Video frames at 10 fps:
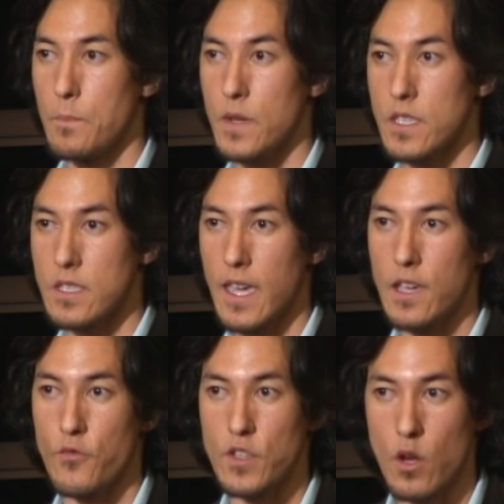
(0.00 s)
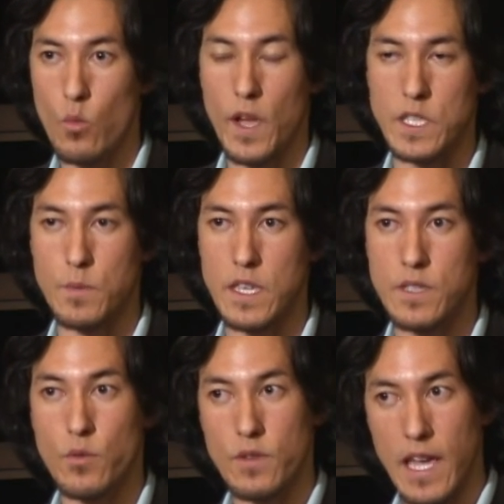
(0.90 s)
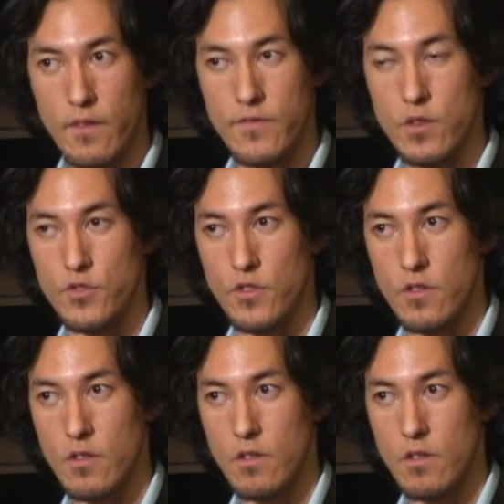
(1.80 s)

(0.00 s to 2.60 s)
but today, if we don't wage peace, we won't have a future.